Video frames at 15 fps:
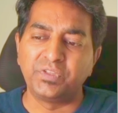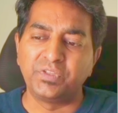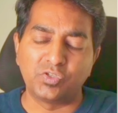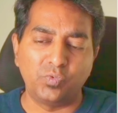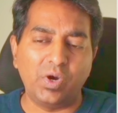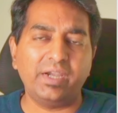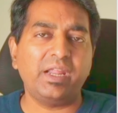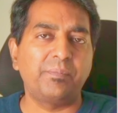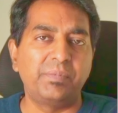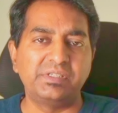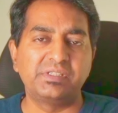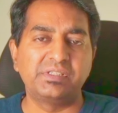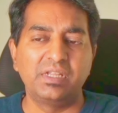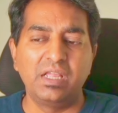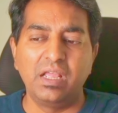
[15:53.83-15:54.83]
So what
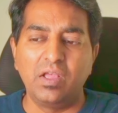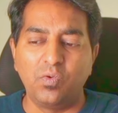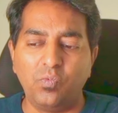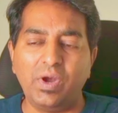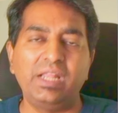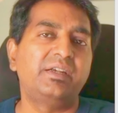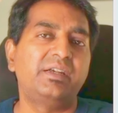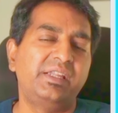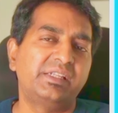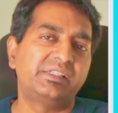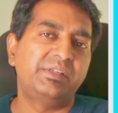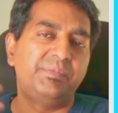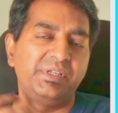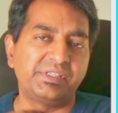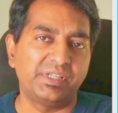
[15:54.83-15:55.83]
happens while the
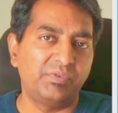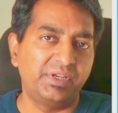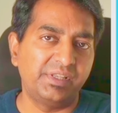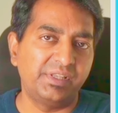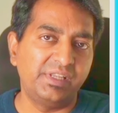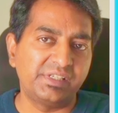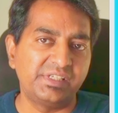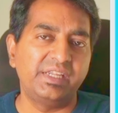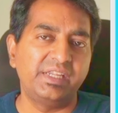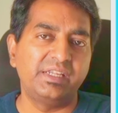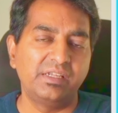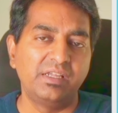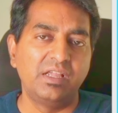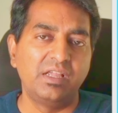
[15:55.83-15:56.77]
DHCP server is listening